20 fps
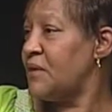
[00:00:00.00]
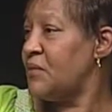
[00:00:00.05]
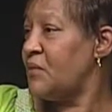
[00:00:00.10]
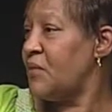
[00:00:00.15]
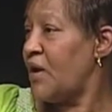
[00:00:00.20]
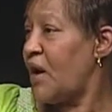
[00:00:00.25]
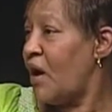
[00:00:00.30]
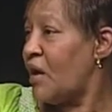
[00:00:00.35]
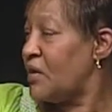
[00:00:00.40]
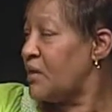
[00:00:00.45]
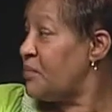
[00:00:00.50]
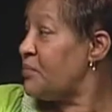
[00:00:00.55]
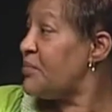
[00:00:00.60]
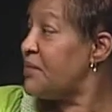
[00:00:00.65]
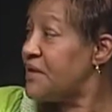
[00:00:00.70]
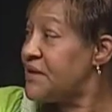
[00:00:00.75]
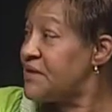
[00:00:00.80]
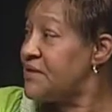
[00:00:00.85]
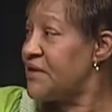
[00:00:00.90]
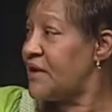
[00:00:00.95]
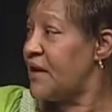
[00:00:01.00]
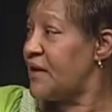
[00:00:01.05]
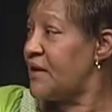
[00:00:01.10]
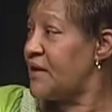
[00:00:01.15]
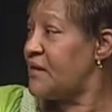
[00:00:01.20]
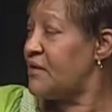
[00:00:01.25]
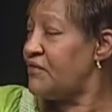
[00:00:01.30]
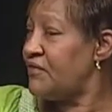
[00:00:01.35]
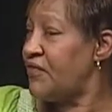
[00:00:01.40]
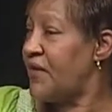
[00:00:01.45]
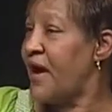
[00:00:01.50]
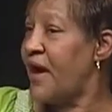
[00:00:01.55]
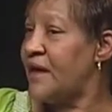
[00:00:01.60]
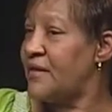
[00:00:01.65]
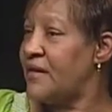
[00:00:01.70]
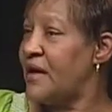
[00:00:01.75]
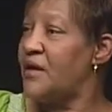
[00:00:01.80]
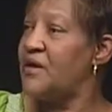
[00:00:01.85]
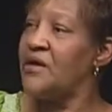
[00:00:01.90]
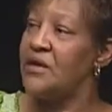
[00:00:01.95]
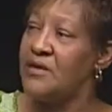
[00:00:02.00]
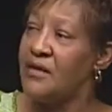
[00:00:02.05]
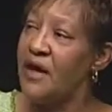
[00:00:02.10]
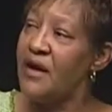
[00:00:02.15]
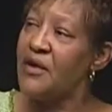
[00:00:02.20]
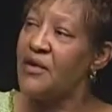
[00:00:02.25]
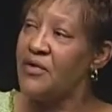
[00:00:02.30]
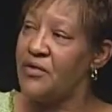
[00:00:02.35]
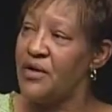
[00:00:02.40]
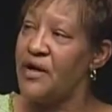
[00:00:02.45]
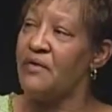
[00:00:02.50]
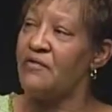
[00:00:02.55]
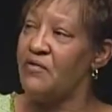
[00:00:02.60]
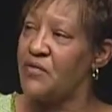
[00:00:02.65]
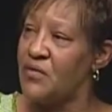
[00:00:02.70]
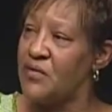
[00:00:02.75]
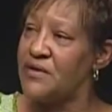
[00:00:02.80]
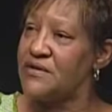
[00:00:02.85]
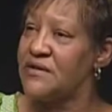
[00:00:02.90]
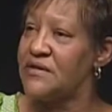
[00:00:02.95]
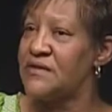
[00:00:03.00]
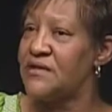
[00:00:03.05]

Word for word: we all appreciated the fact that they heard our voice.